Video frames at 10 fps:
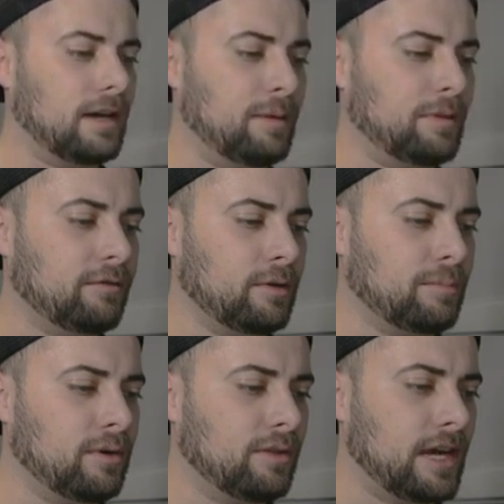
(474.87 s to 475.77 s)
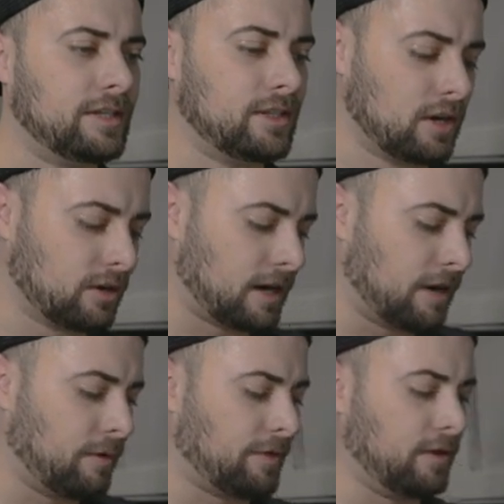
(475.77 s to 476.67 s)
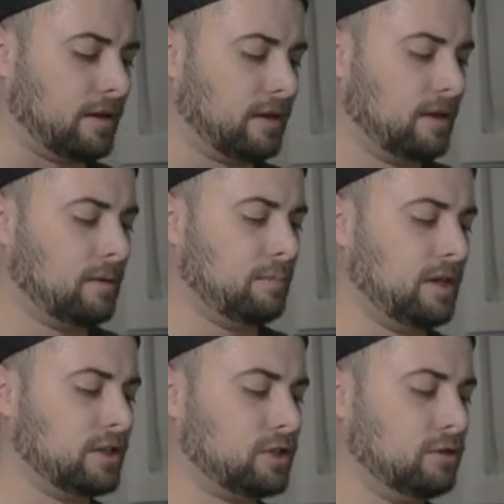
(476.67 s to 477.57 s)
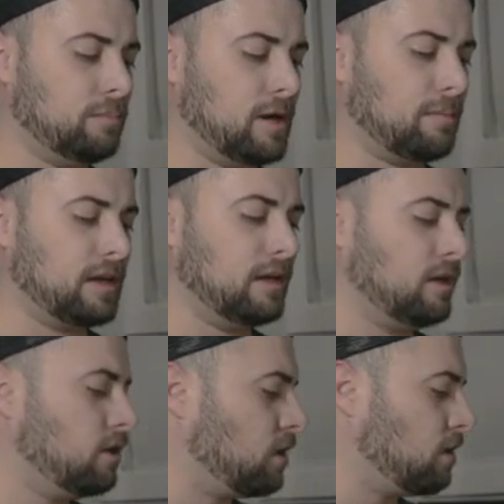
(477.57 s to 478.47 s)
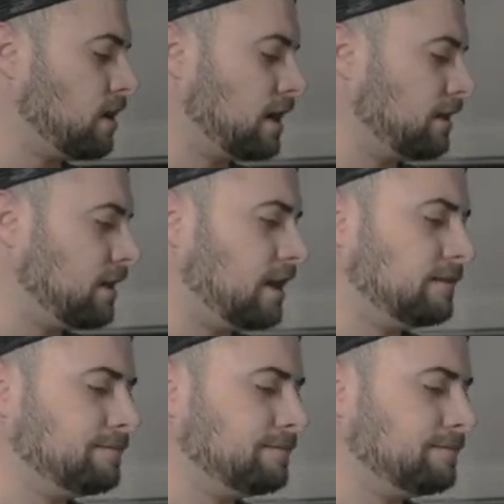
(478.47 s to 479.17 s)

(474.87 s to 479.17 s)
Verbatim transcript: I believe we pulled that Darkrai with the Pikachu pumpkin logo on it there.